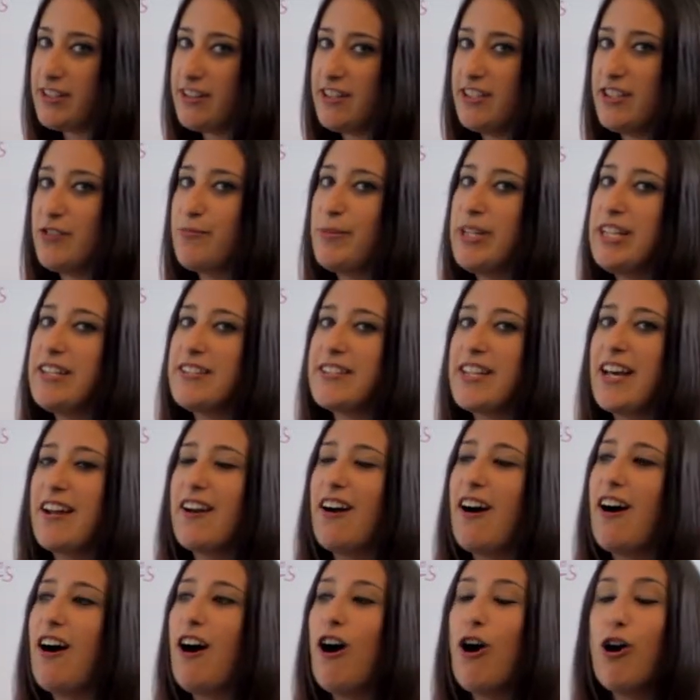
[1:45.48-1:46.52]
This means
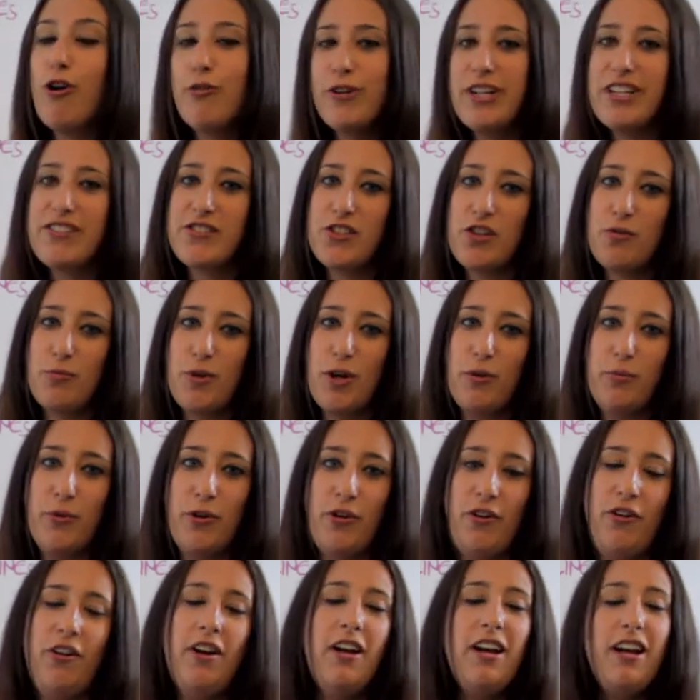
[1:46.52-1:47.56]
that always on
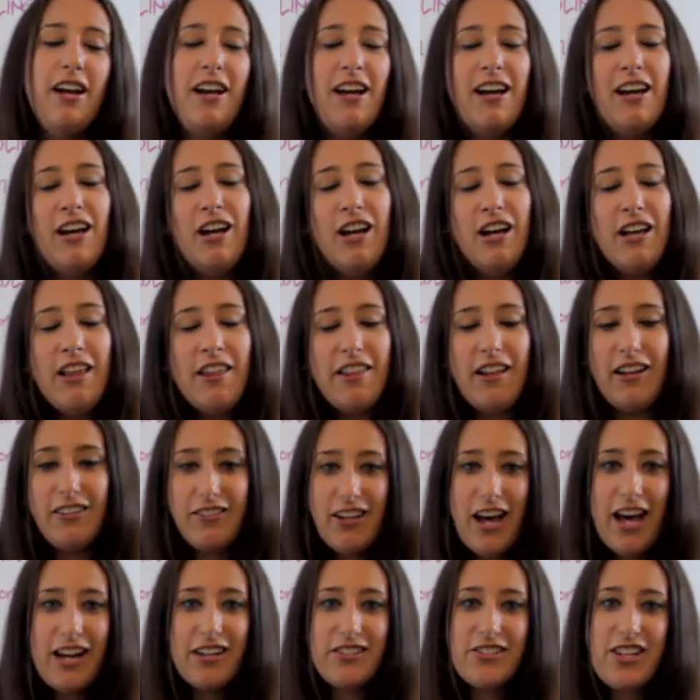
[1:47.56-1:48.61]
mobile, a
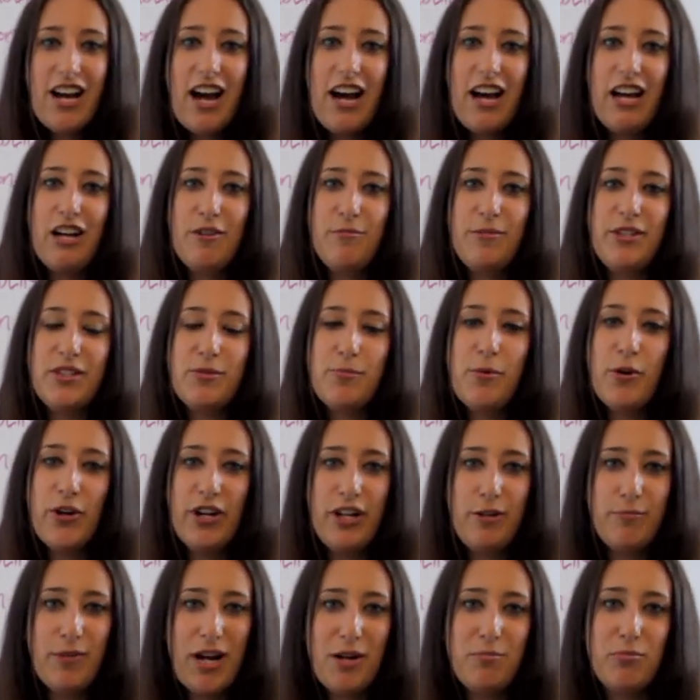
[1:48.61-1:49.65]
lot of time is put
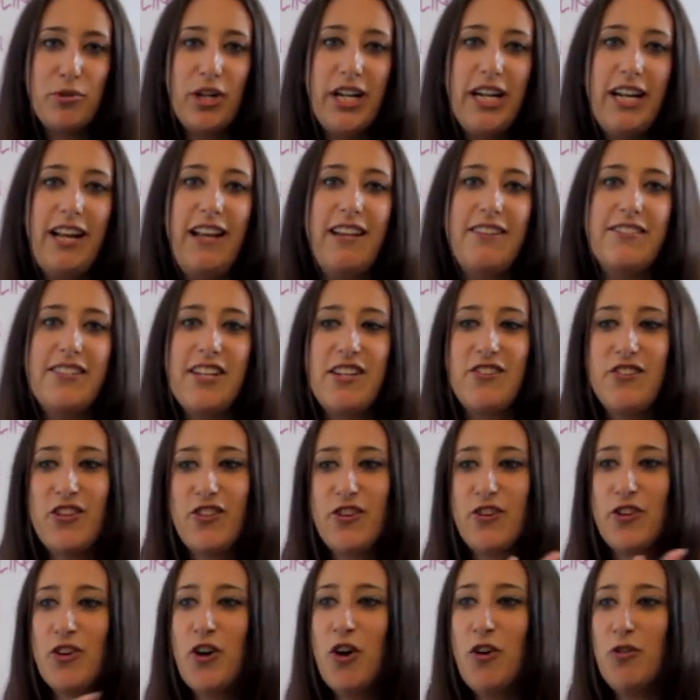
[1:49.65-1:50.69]
in by brands into
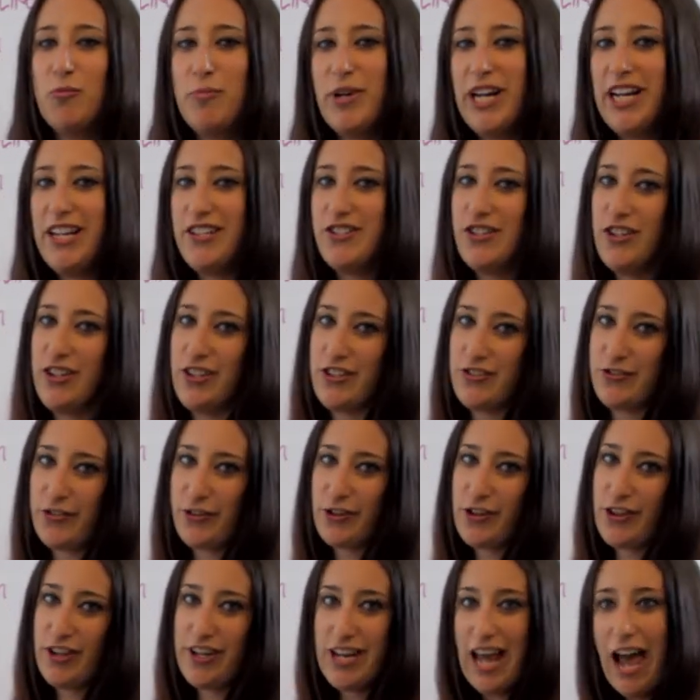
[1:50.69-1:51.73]
their home pages
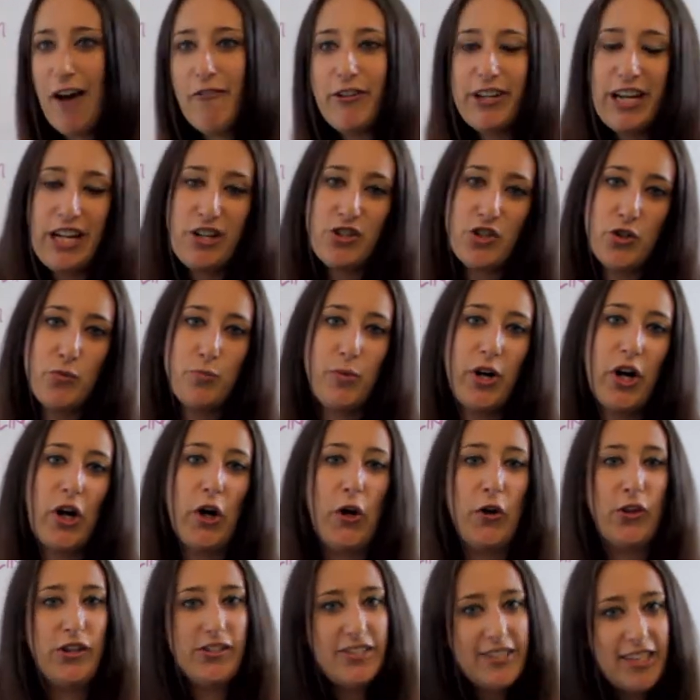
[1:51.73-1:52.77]
for the navigation bar
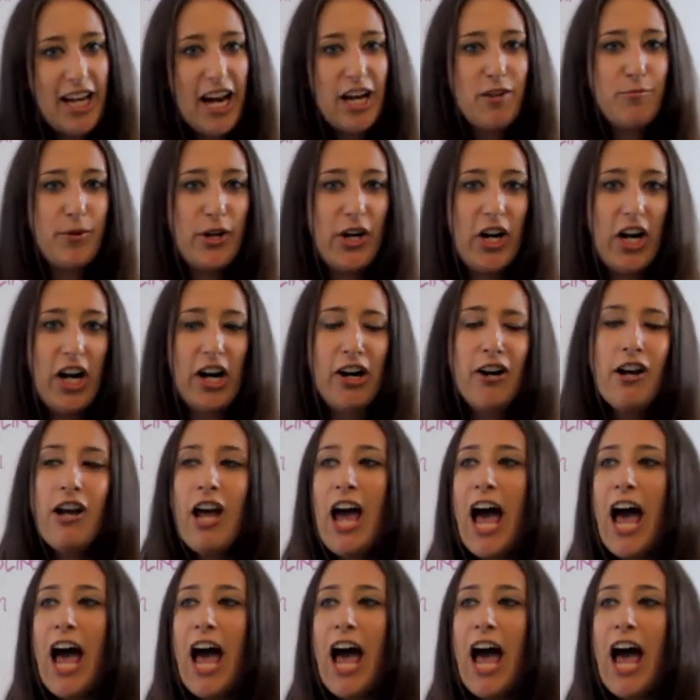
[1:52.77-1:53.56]
or the sidebar.